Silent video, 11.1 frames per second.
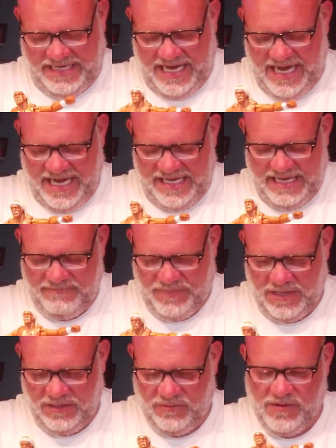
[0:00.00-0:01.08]
Can he
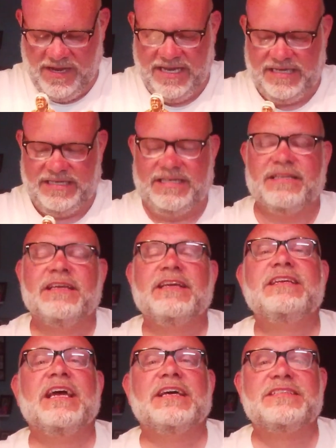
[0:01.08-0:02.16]
pirouette?
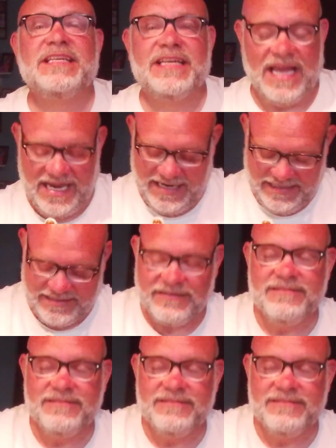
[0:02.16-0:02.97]
Yes, he can.